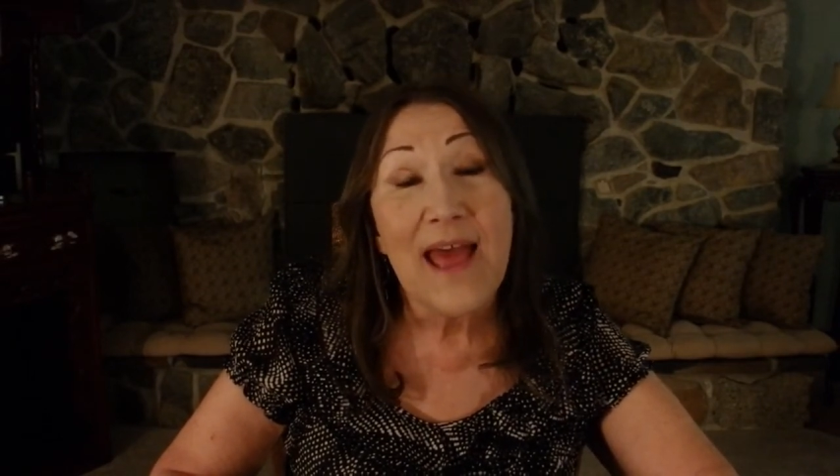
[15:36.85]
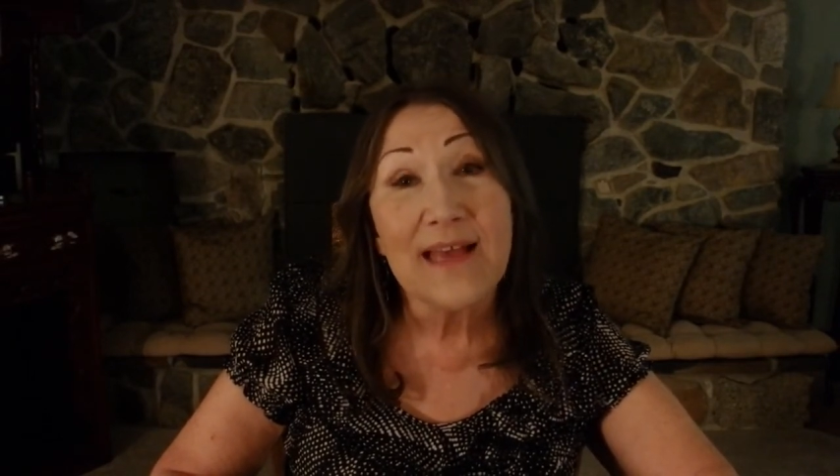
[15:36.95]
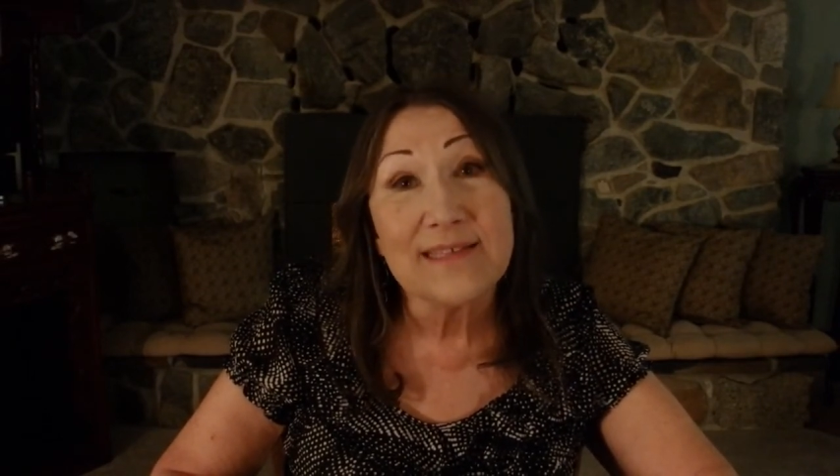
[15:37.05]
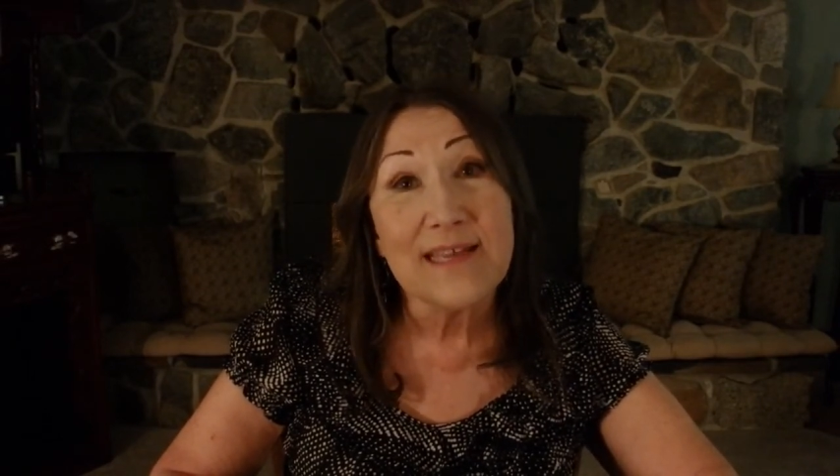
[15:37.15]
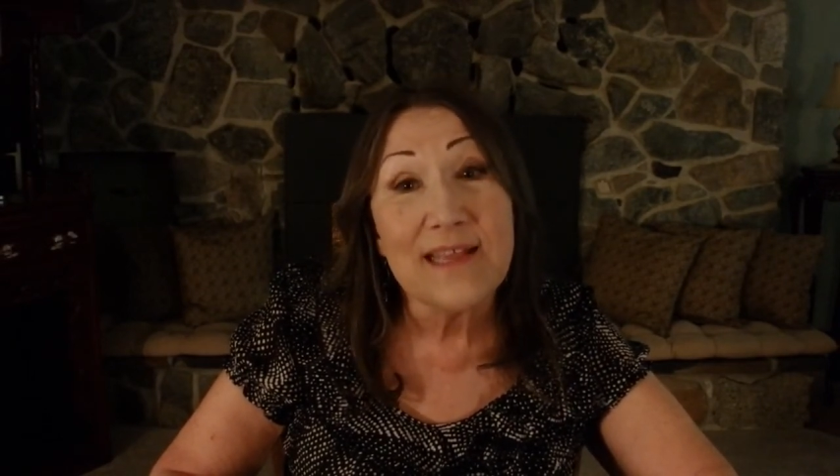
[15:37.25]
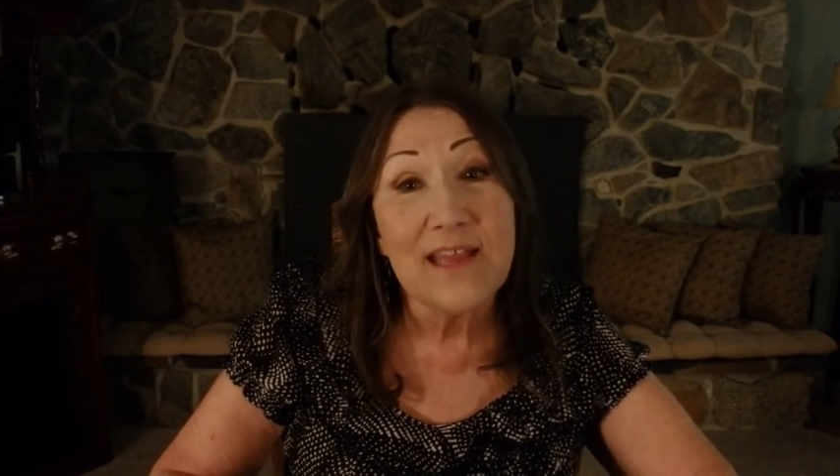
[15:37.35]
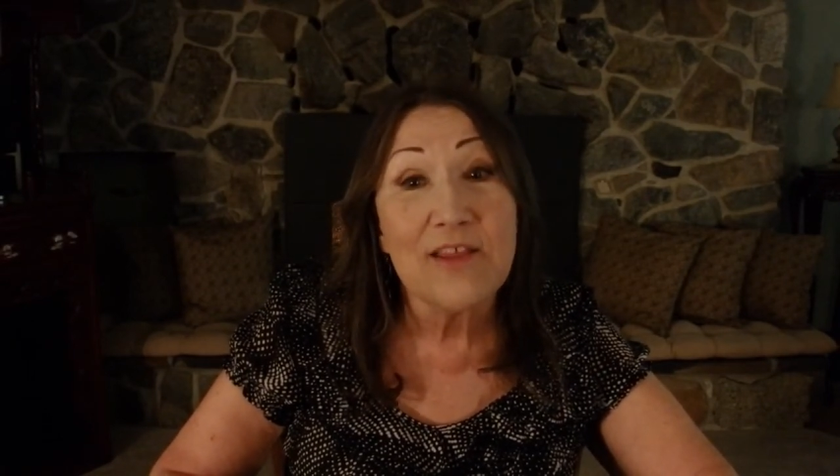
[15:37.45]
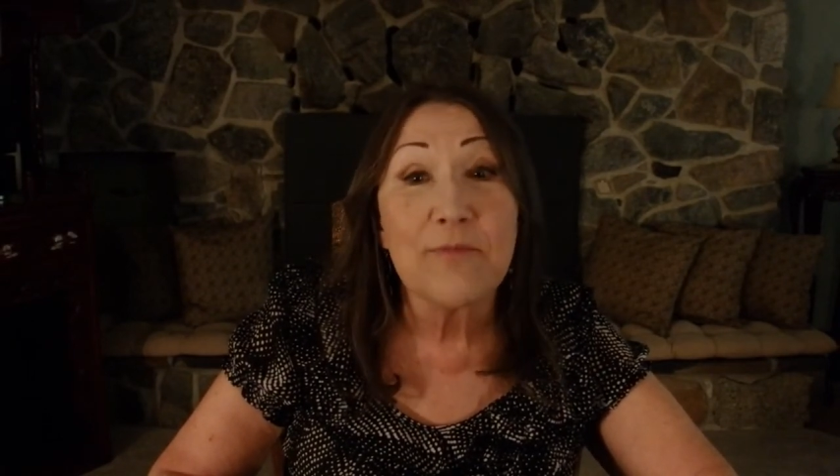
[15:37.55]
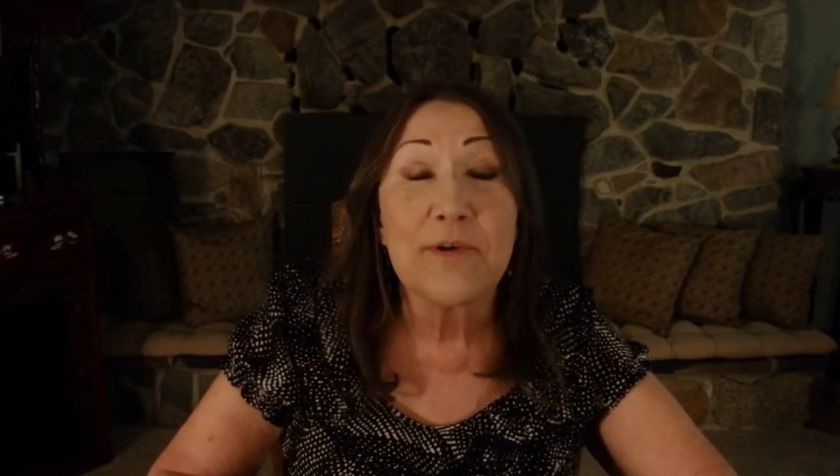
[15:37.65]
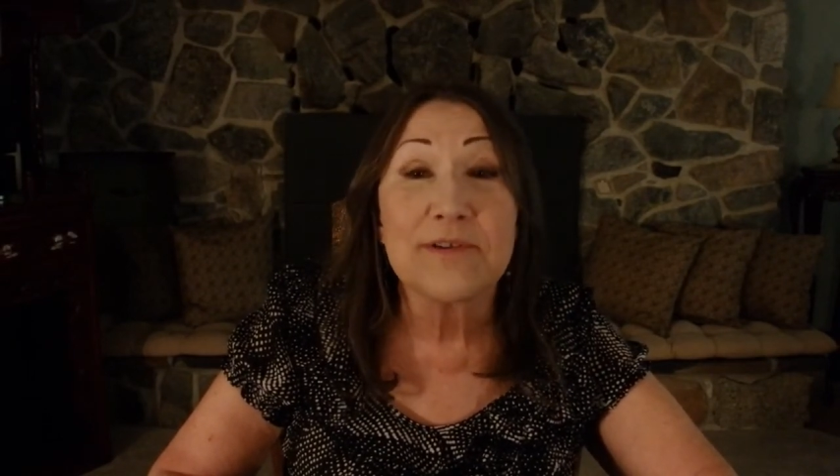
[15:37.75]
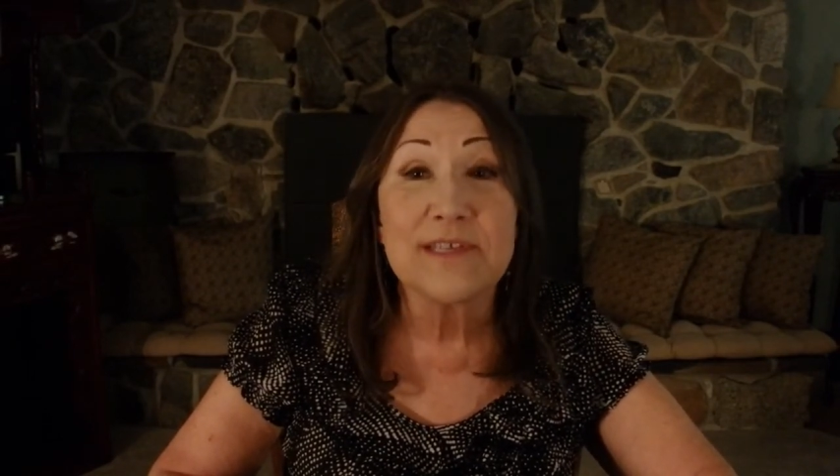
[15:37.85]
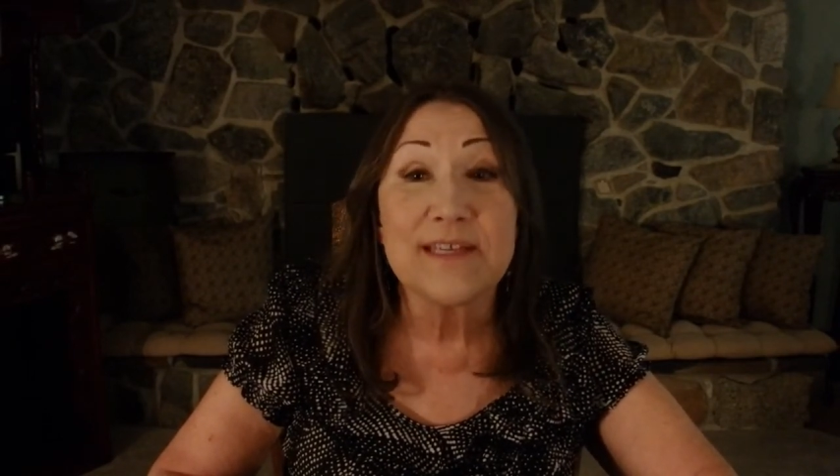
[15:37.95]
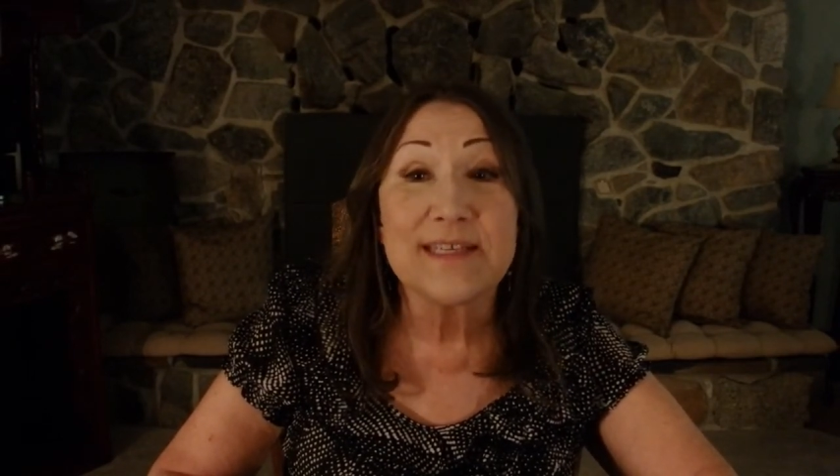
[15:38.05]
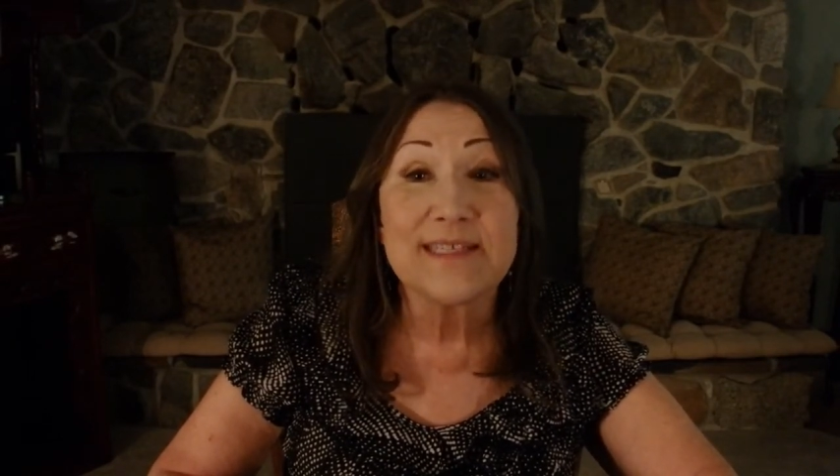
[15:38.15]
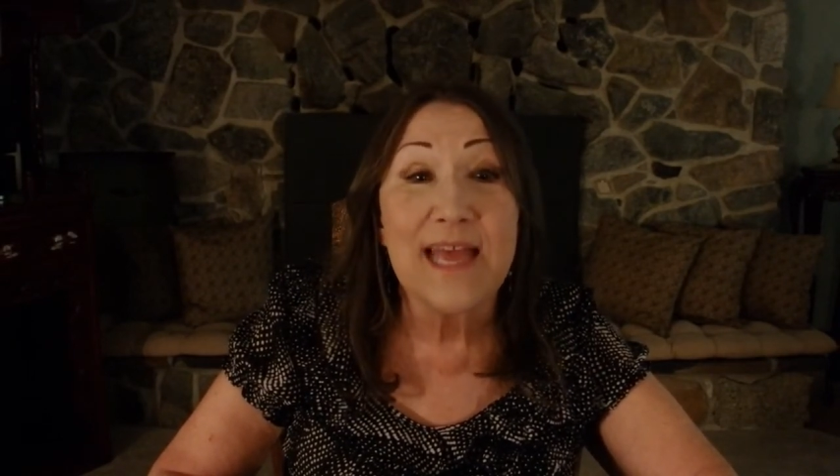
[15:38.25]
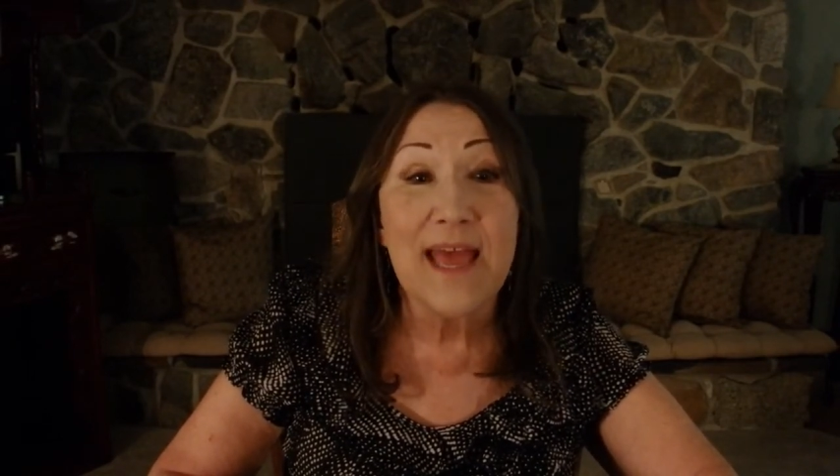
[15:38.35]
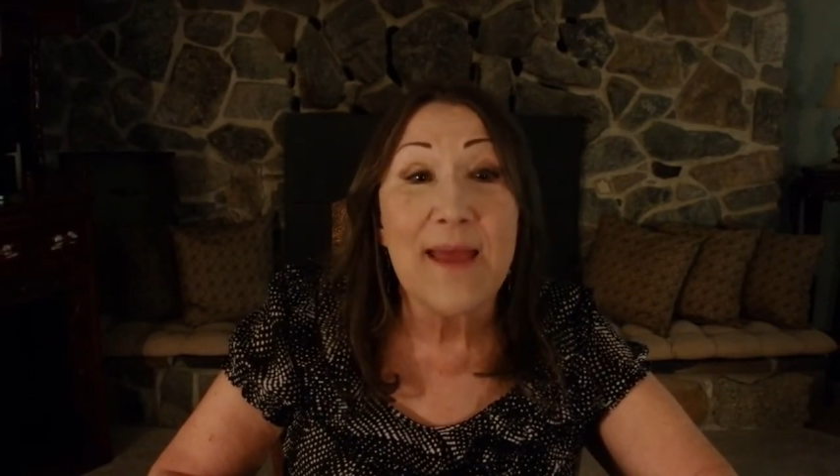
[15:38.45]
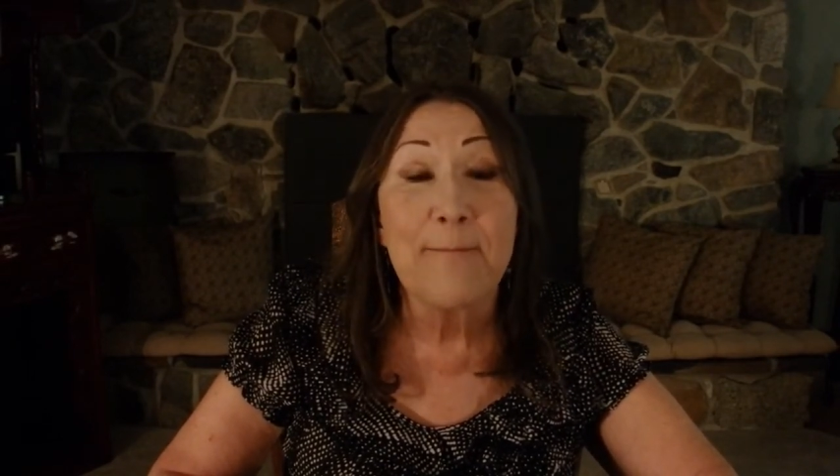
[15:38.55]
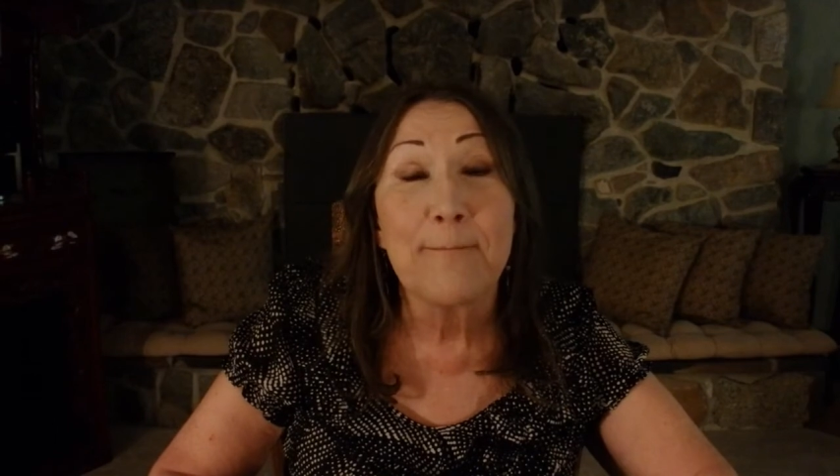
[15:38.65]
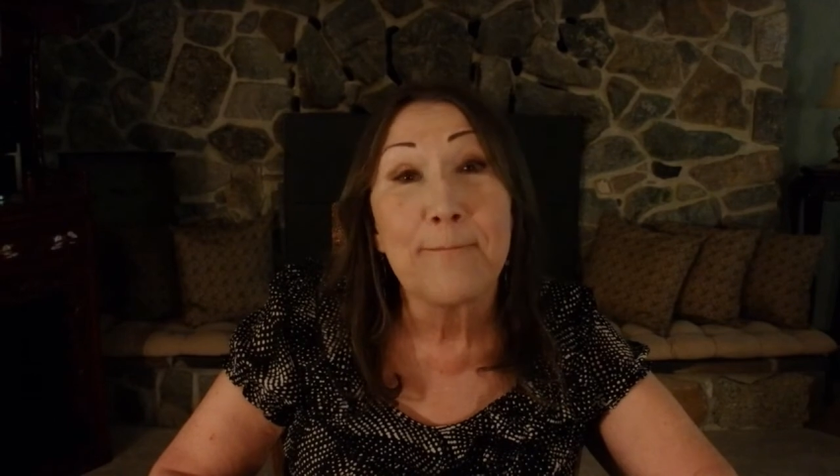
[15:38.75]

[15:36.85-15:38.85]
asking the other person to say